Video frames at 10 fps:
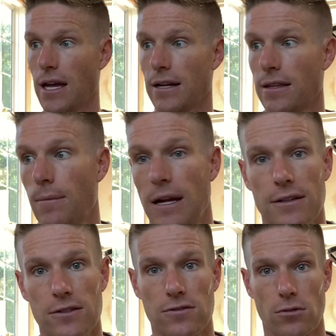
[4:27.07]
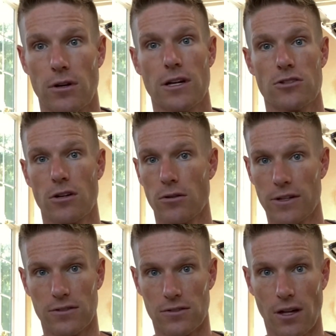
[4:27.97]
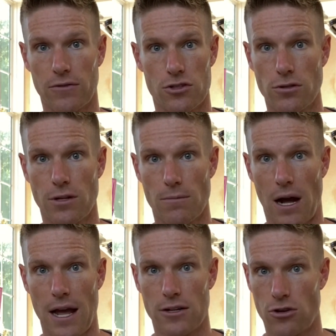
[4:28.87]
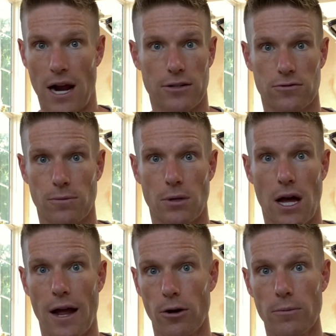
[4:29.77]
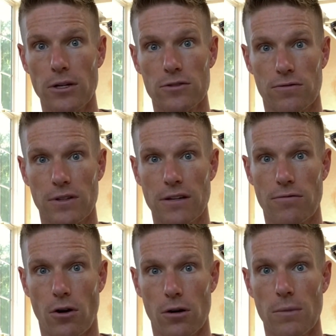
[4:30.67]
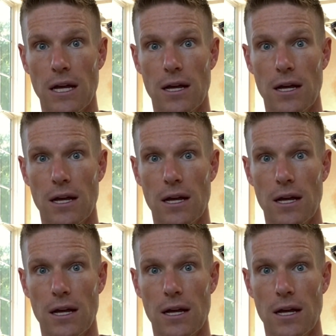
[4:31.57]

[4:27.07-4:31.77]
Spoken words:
they make this syringe. This is stuff that you can buy at Tractor Supply or Mills Fleet Farm.